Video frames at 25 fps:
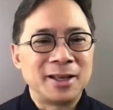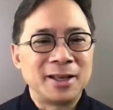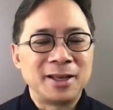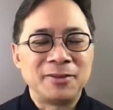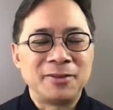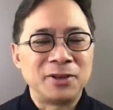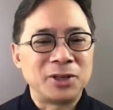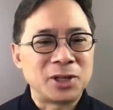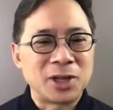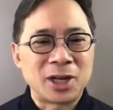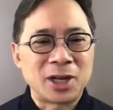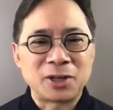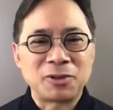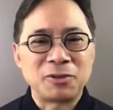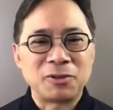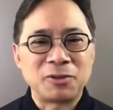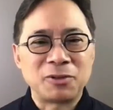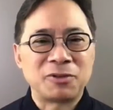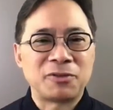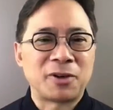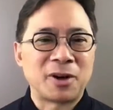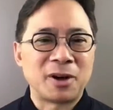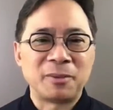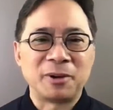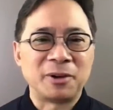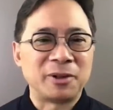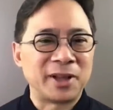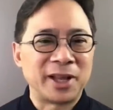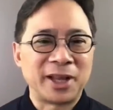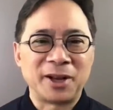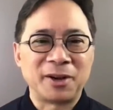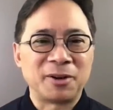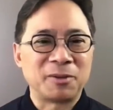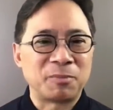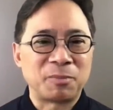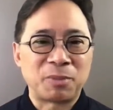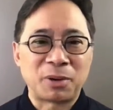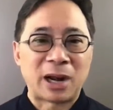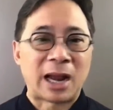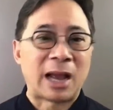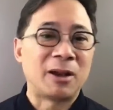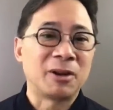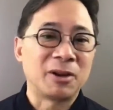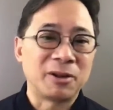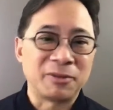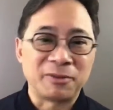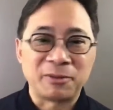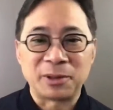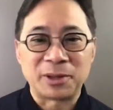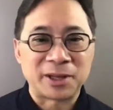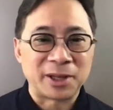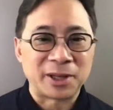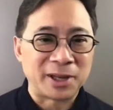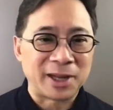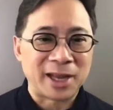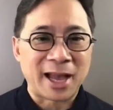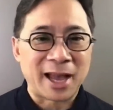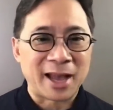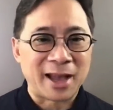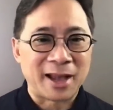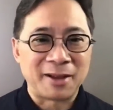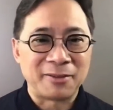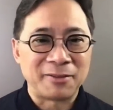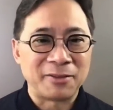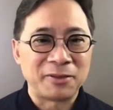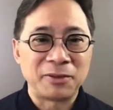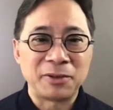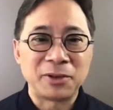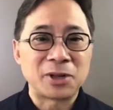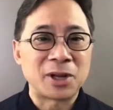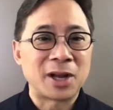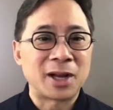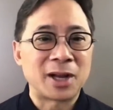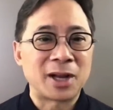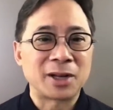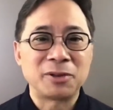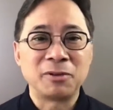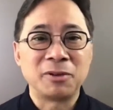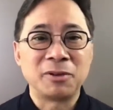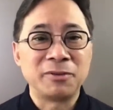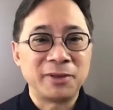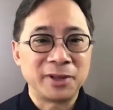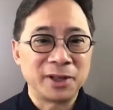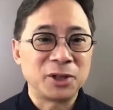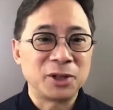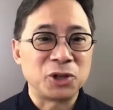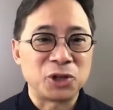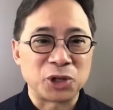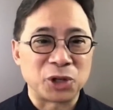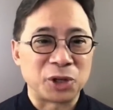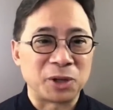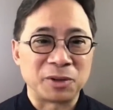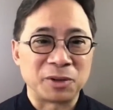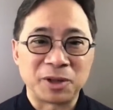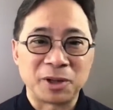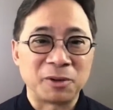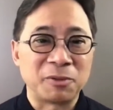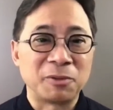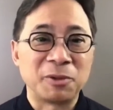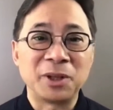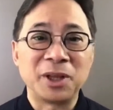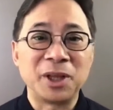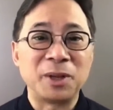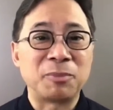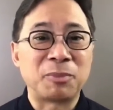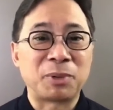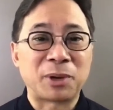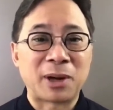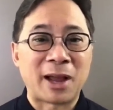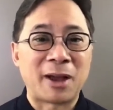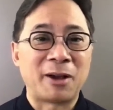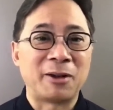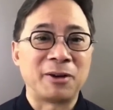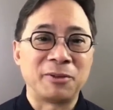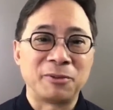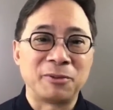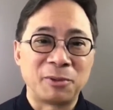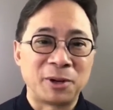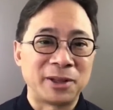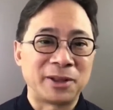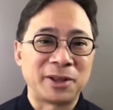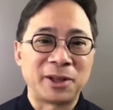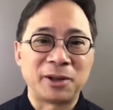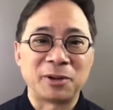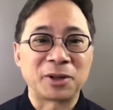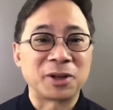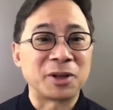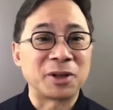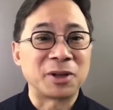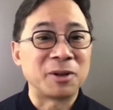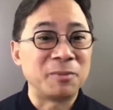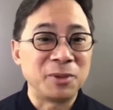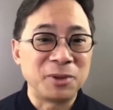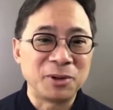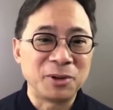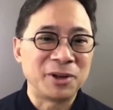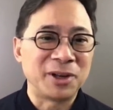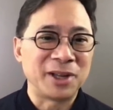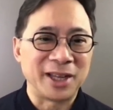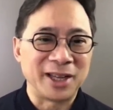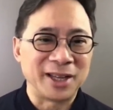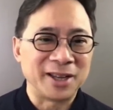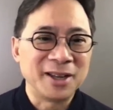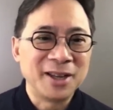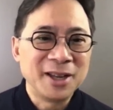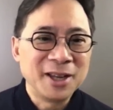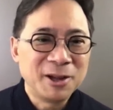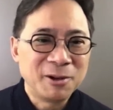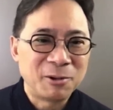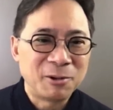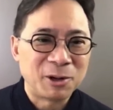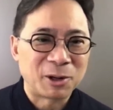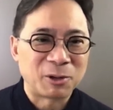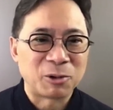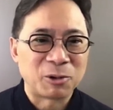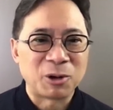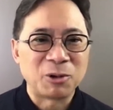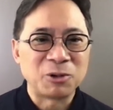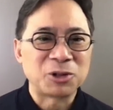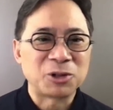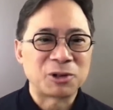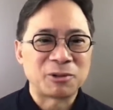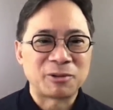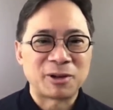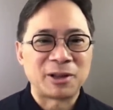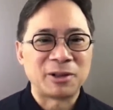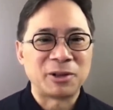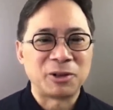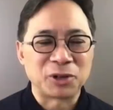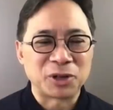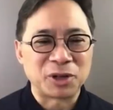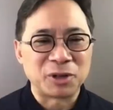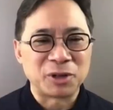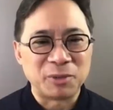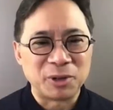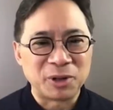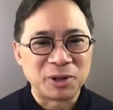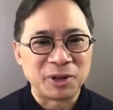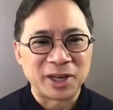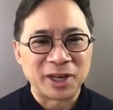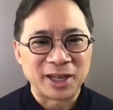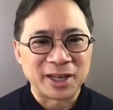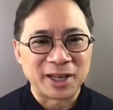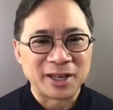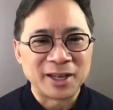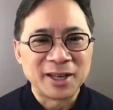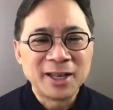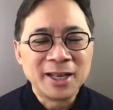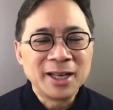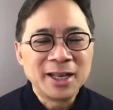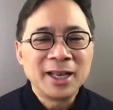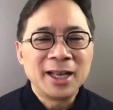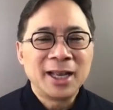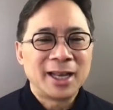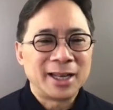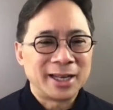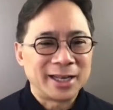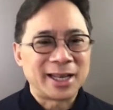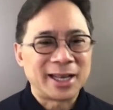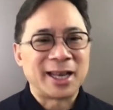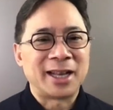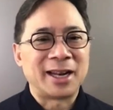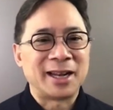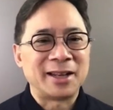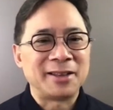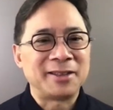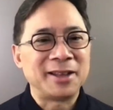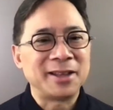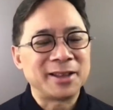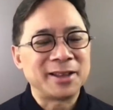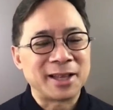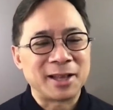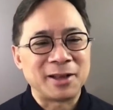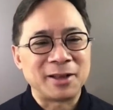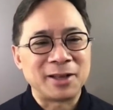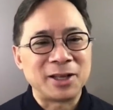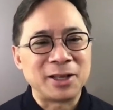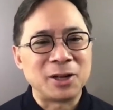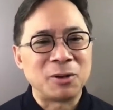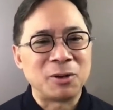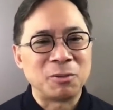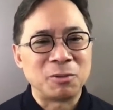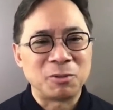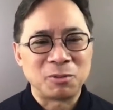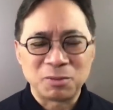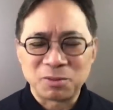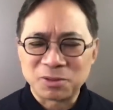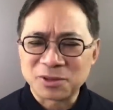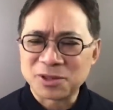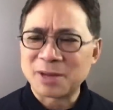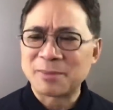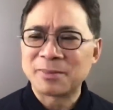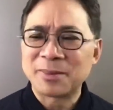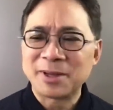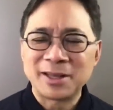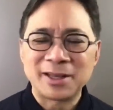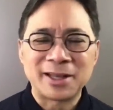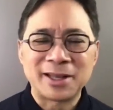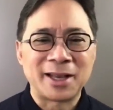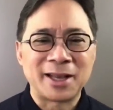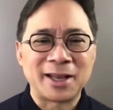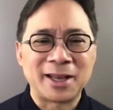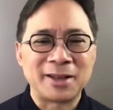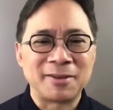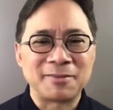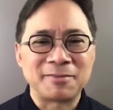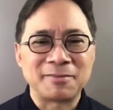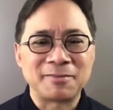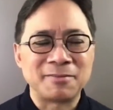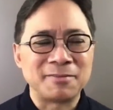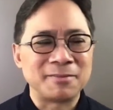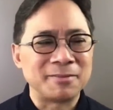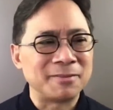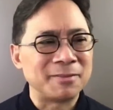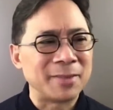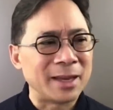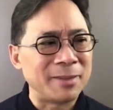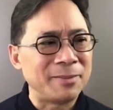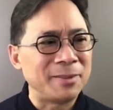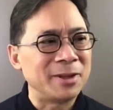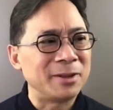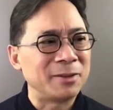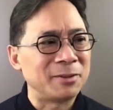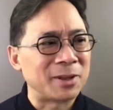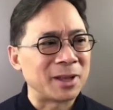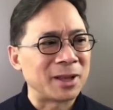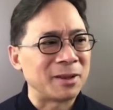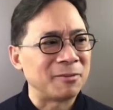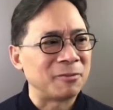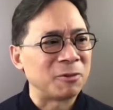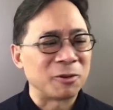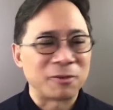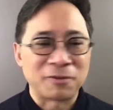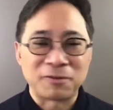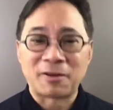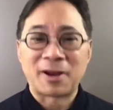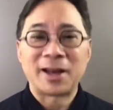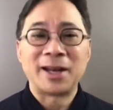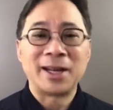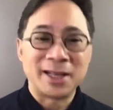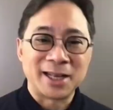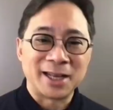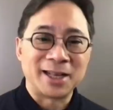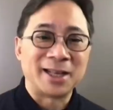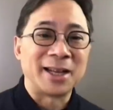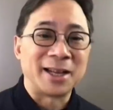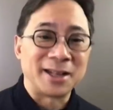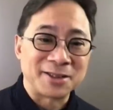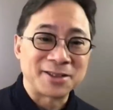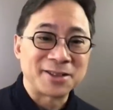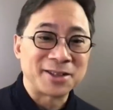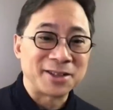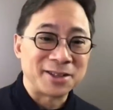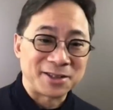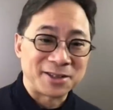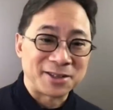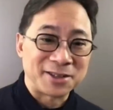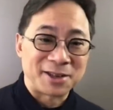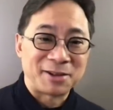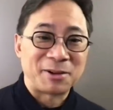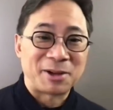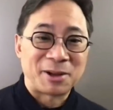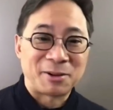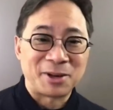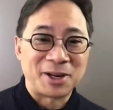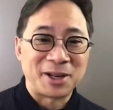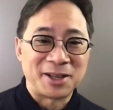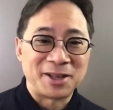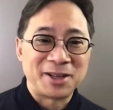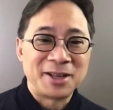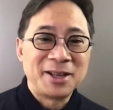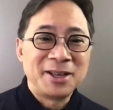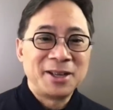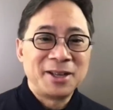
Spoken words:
if you talk to a farmer, they are proud of what they have. If you talk to a villager, they're really proud of what their community, what grows around their community. And again, I think that, you know, something that maybe that we're fighting against, because I want to